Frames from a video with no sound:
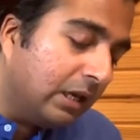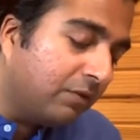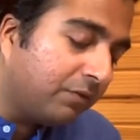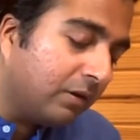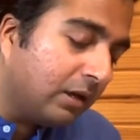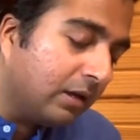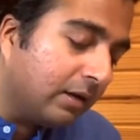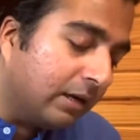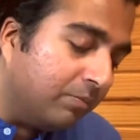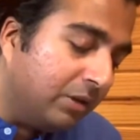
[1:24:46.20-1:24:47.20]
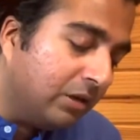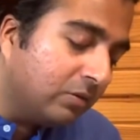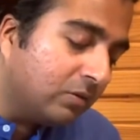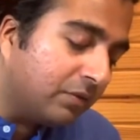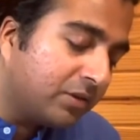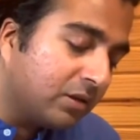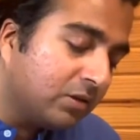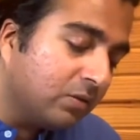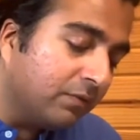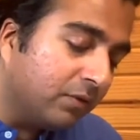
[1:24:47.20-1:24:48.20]
if a bhikkhu of
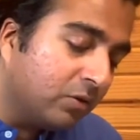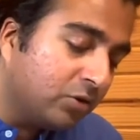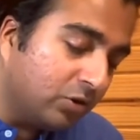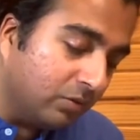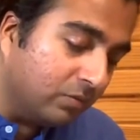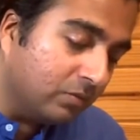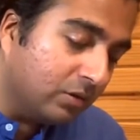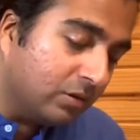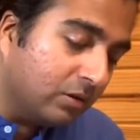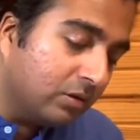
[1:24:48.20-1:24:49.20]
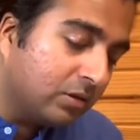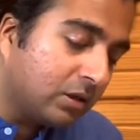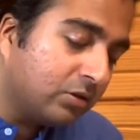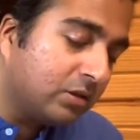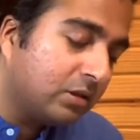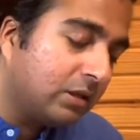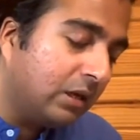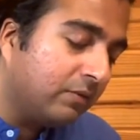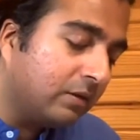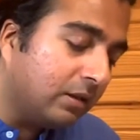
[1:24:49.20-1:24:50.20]
such virtue, such a
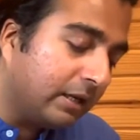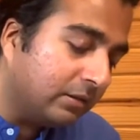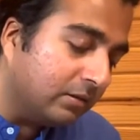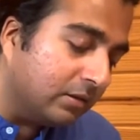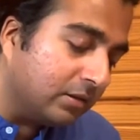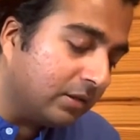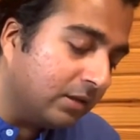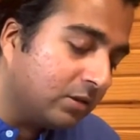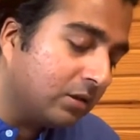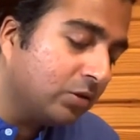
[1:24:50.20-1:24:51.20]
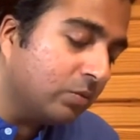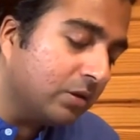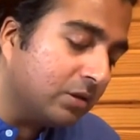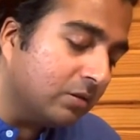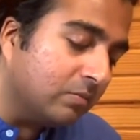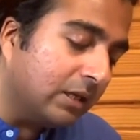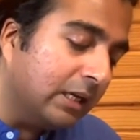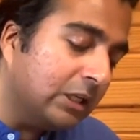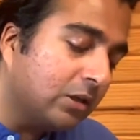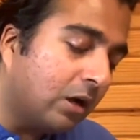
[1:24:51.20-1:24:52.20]
state of collectedness, and such wisdom
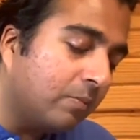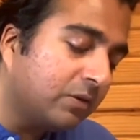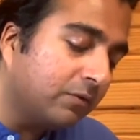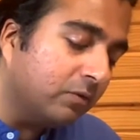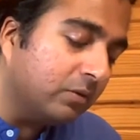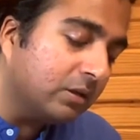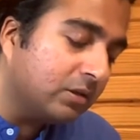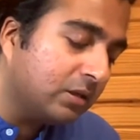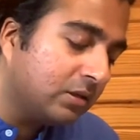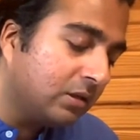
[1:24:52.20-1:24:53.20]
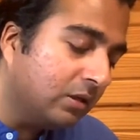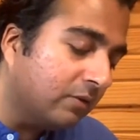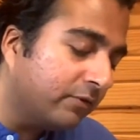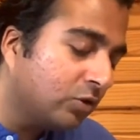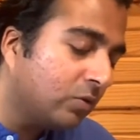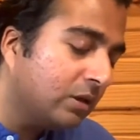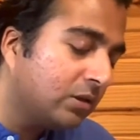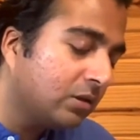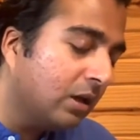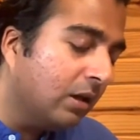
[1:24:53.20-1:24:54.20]
eats alms food consisting of
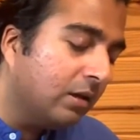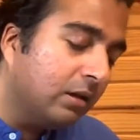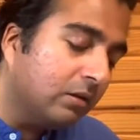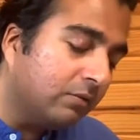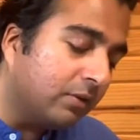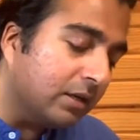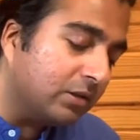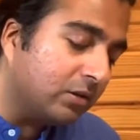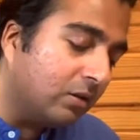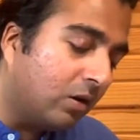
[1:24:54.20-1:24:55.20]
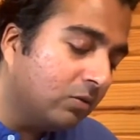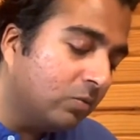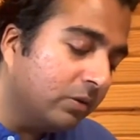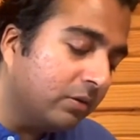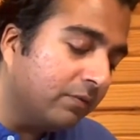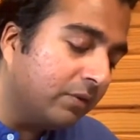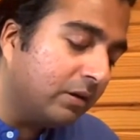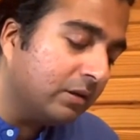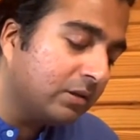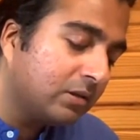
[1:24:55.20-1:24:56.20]
choice hill rice along with the
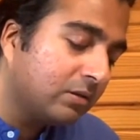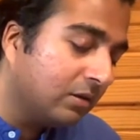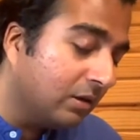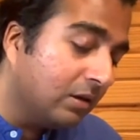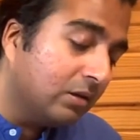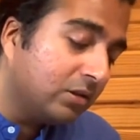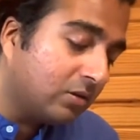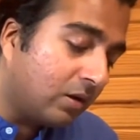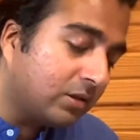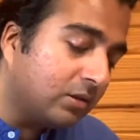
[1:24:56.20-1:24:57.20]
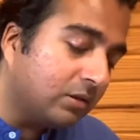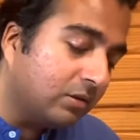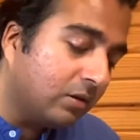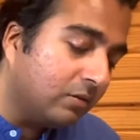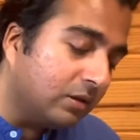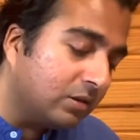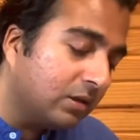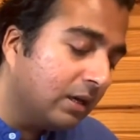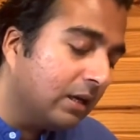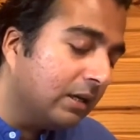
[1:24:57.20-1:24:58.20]
various sauces and
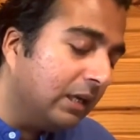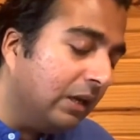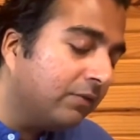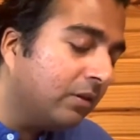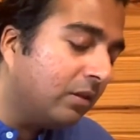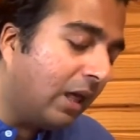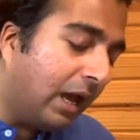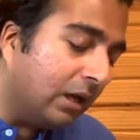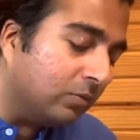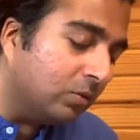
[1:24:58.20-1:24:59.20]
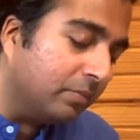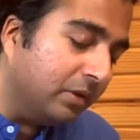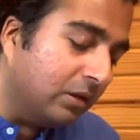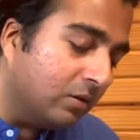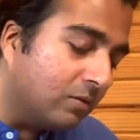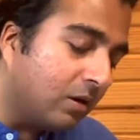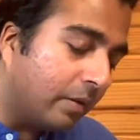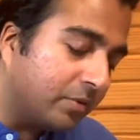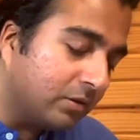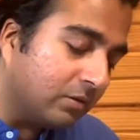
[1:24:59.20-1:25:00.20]
curries, even that will be no
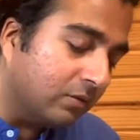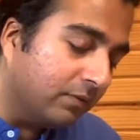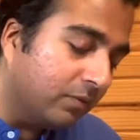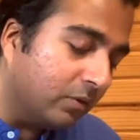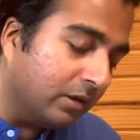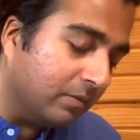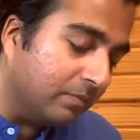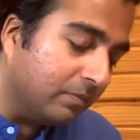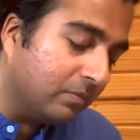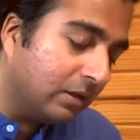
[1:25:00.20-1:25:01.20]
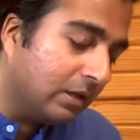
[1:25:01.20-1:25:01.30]
obstacle for him.